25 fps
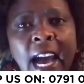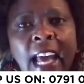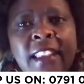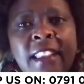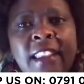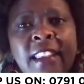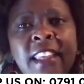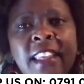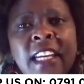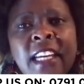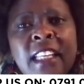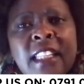
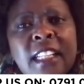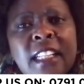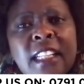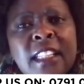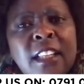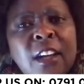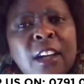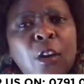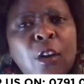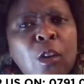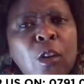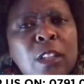I think
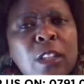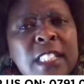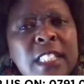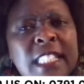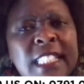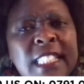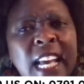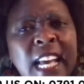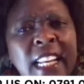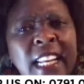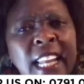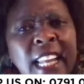the
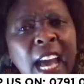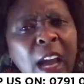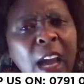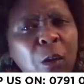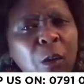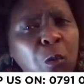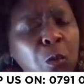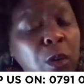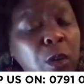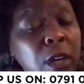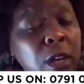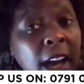concern I
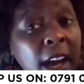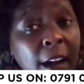would